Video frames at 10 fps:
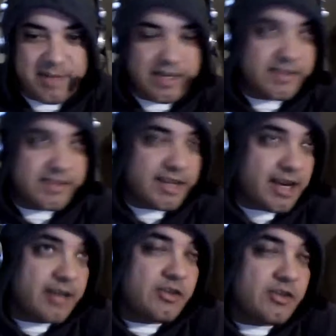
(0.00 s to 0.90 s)
because I,
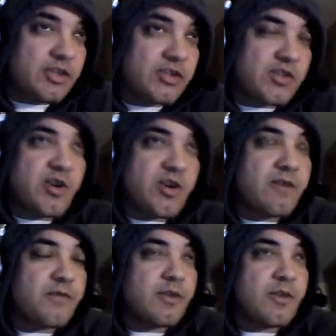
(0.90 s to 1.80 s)
I know she's strong
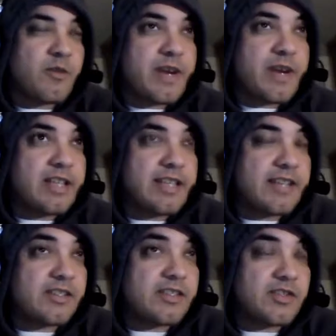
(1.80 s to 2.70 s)
for the, her weight
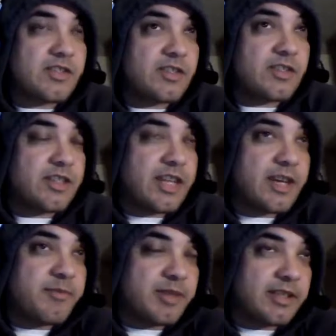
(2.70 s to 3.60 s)
class and she's good at
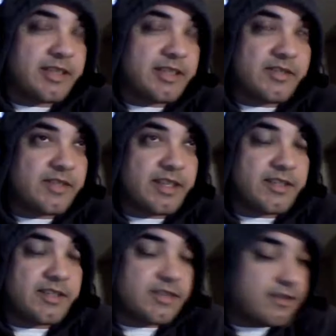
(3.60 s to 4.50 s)
it. But like you said,
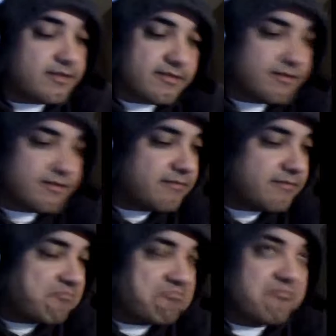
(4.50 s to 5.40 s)
it's just
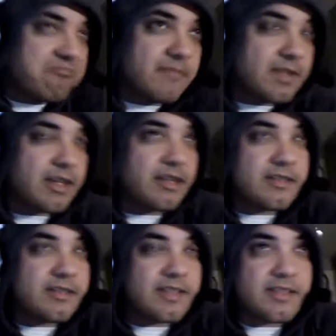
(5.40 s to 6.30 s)
uh,
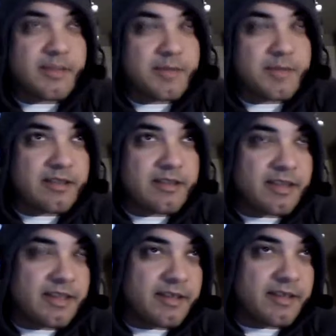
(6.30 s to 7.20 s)
it's not something
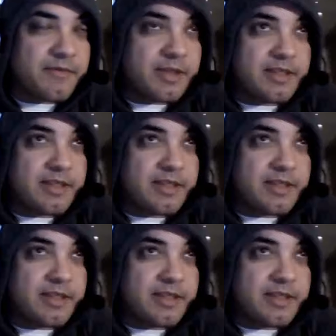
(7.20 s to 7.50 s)
I, I feel